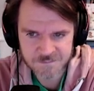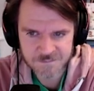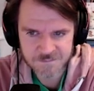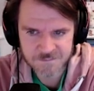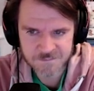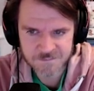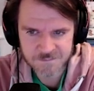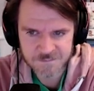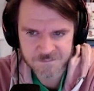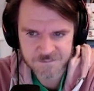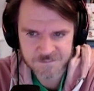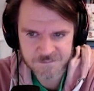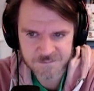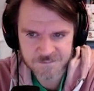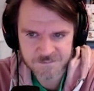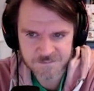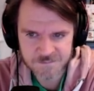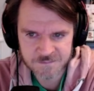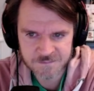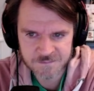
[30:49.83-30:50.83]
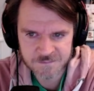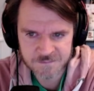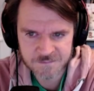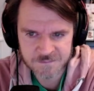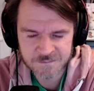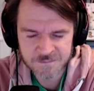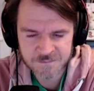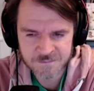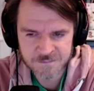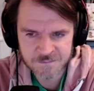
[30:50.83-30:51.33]

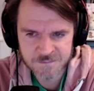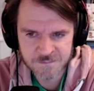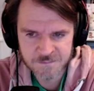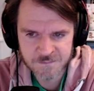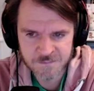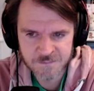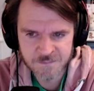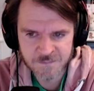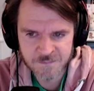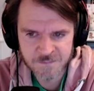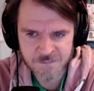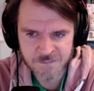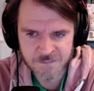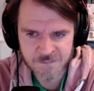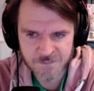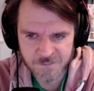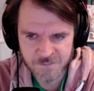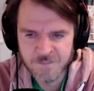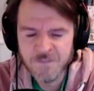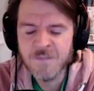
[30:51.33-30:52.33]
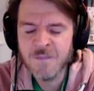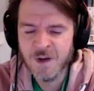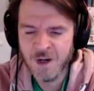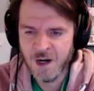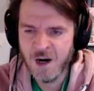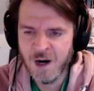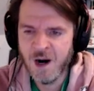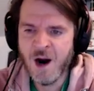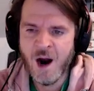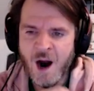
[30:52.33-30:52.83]

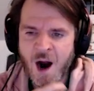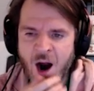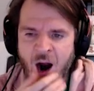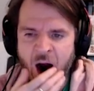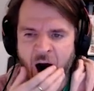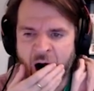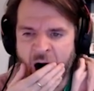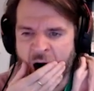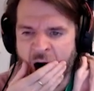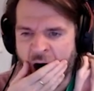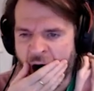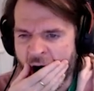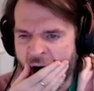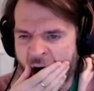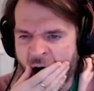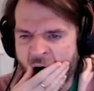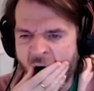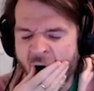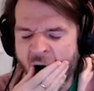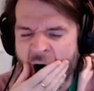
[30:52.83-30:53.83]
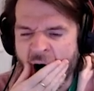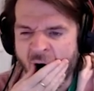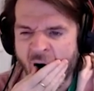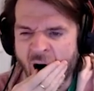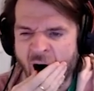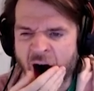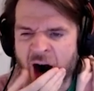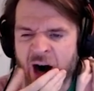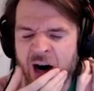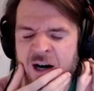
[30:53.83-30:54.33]

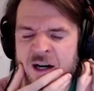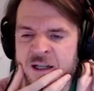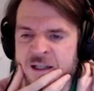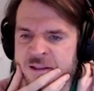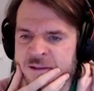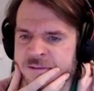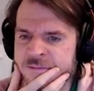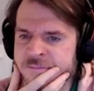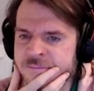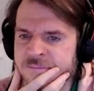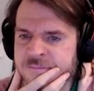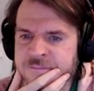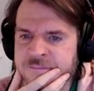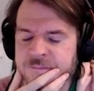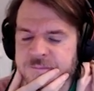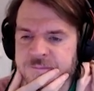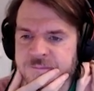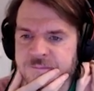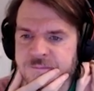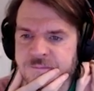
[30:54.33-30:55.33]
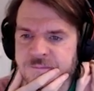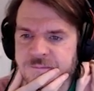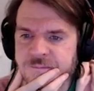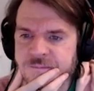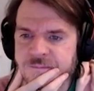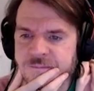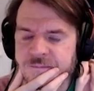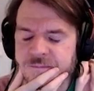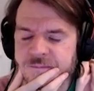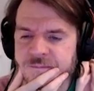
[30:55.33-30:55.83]

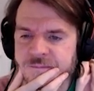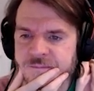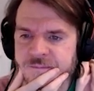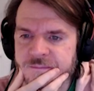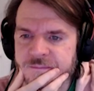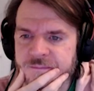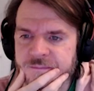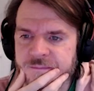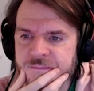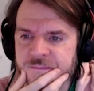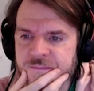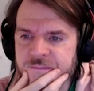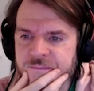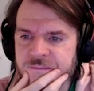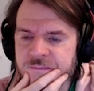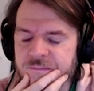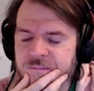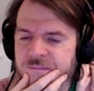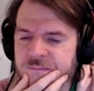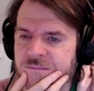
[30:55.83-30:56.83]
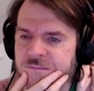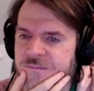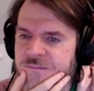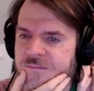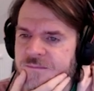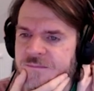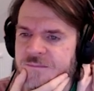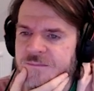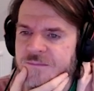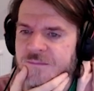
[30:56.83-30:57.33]

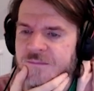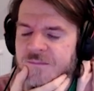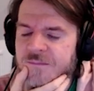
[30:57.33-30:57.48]
This person isn't speaking.